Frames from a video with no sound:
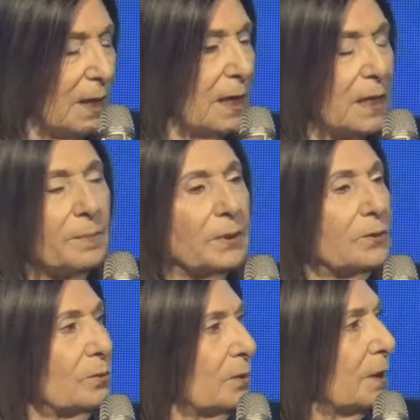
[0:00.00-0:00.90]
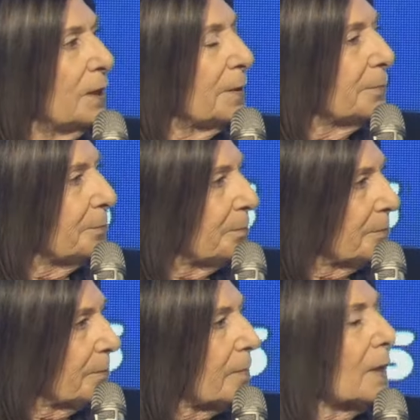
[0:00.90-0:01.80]
A gap between the
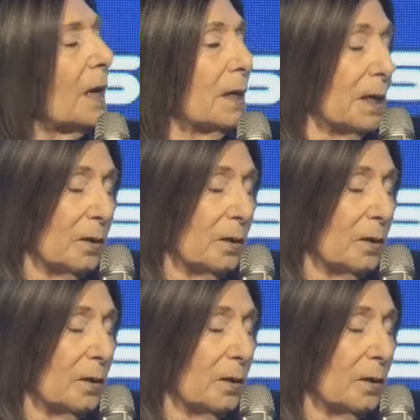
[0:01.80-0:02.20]
Americans and the Iranians.